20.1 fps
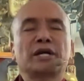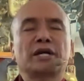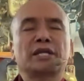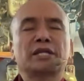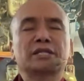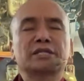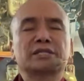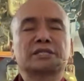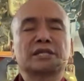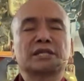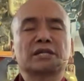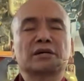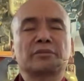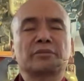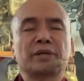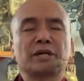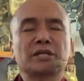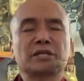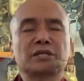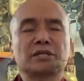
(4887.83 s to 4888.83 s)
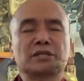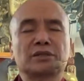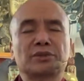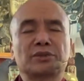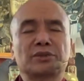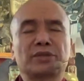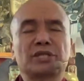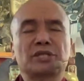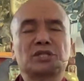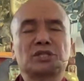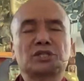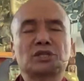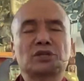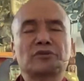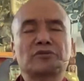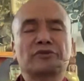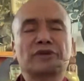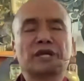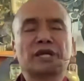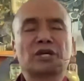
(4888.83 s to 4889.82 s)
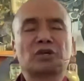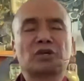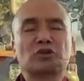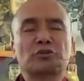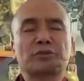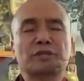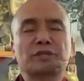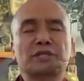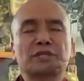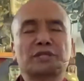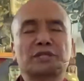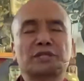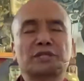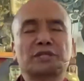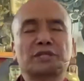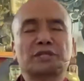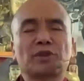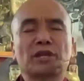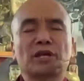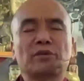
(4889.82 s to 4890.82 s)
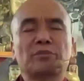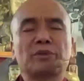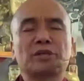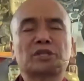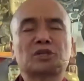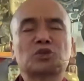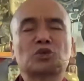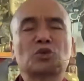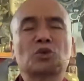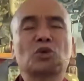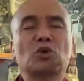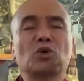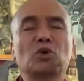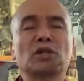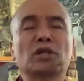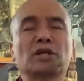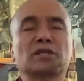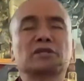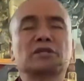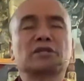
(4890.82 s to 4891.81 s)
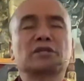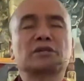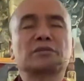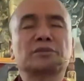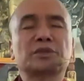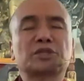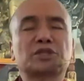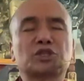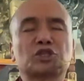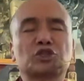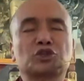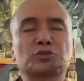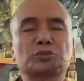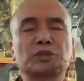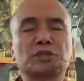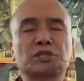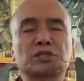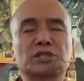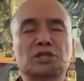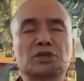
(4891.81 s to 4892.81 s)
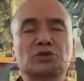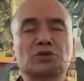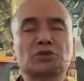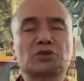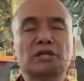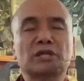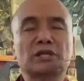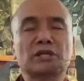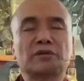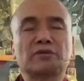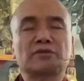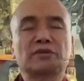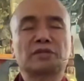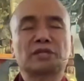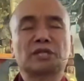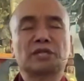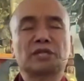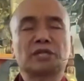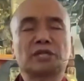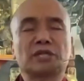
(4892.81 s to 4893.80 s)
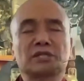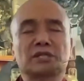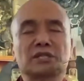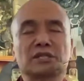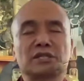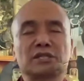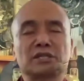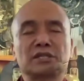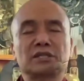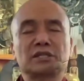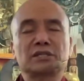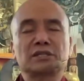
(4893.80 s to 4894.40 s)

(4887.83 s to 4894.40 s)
and instead abide in the great state of equanimity, embracing all other demonstration beings equally, leaving none aside.